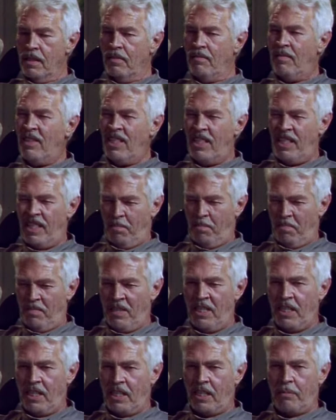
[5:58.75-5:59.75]
what's he
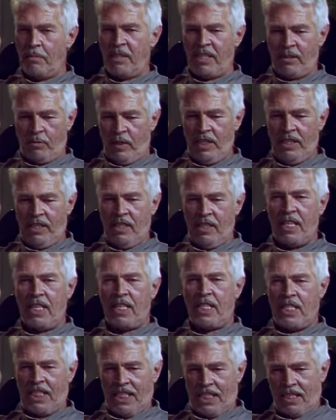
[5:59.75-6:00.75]
mean? I mean, why doesn't
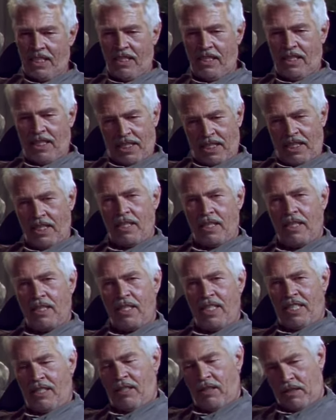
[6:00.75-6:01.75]
he cut and say, yeah,
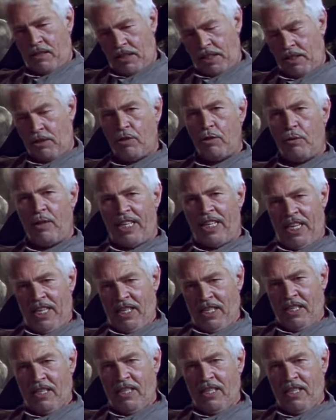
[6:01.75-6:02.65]
let's do it again?